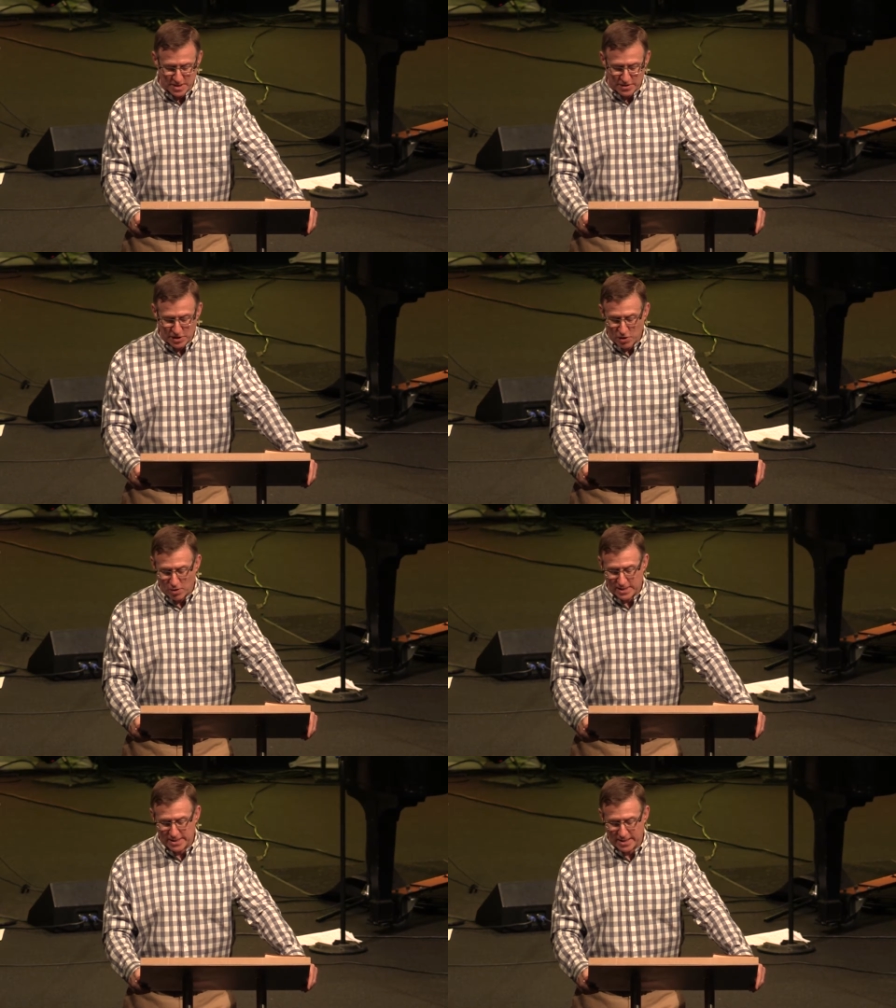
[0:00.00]
The
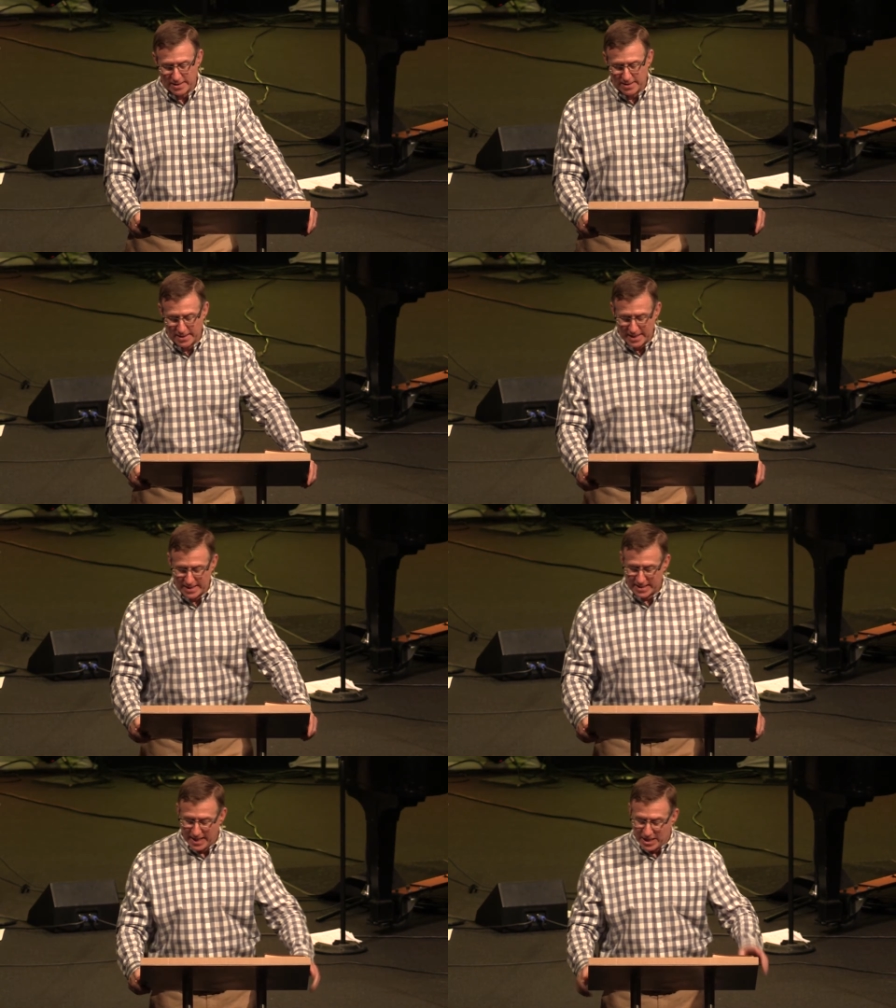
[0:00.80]
goal is that
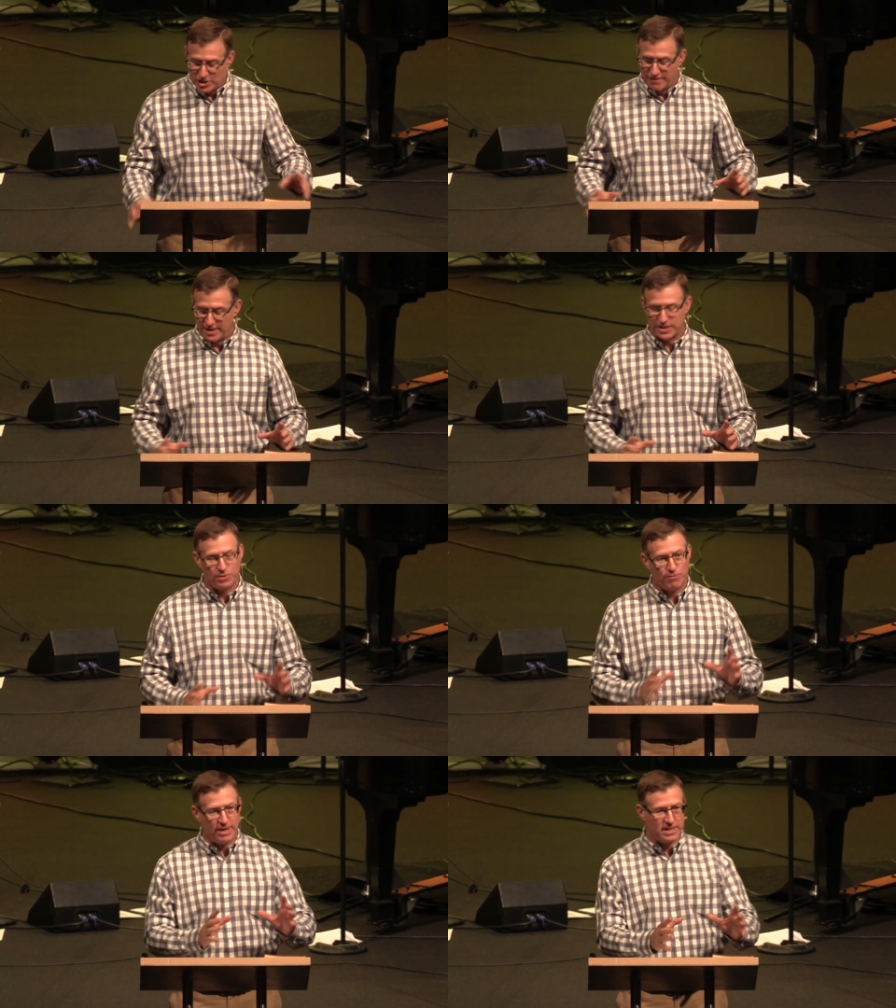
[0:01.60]
as each of us is
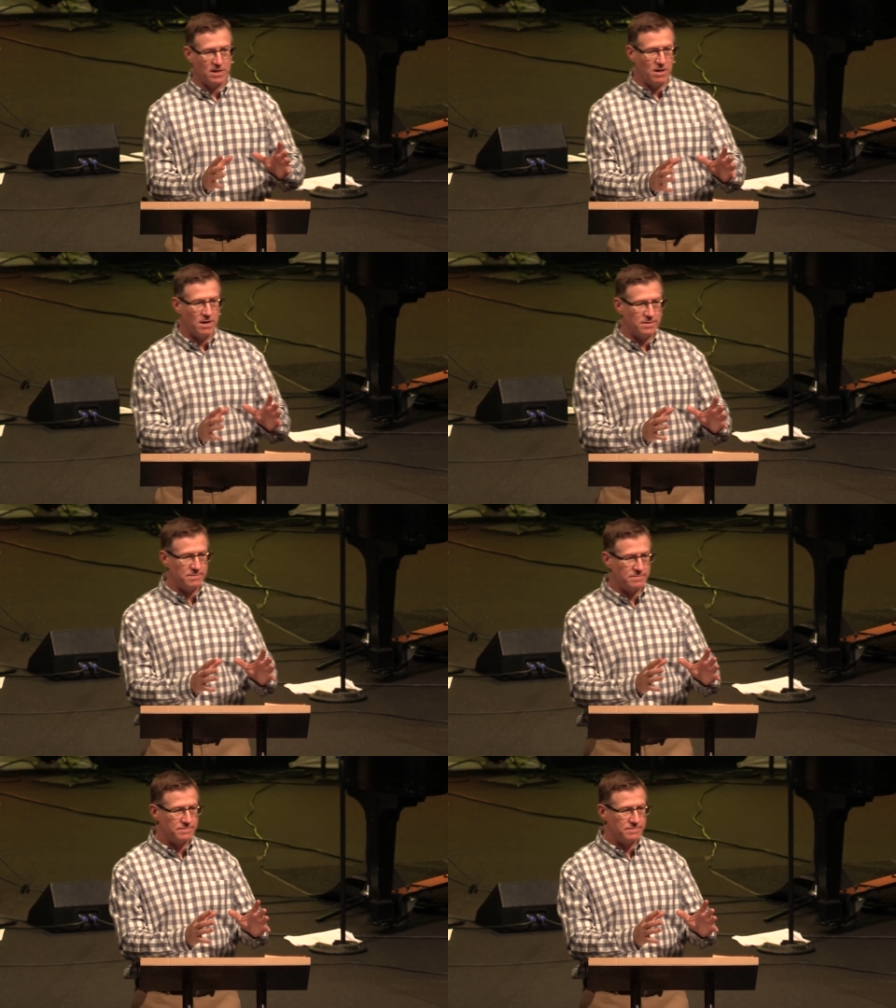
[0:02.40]
pressing on,